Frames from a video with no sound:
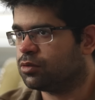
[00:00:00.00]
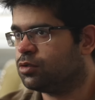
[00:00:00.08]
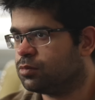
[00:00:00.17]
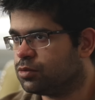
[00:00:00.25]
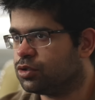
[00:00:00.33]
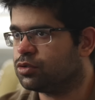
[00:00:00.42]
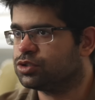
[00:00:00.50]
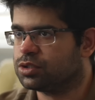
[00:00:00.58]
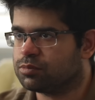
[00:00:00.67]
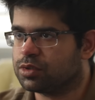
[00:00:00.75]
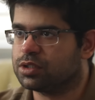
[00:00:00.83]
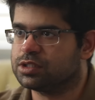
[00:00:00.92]
in
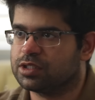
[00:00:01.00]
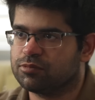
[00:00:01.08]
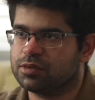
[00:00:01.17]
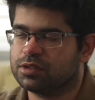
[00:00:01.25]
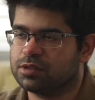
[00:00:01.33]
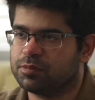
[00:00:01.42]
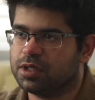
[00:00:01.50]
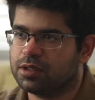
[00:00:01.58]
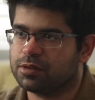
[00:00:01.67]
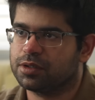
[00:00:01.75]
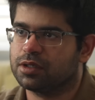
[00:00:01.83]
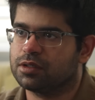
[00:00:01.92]
entrepreneurship because I've been in the Bay
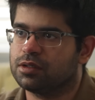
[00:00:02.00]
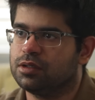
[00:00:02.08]
Area.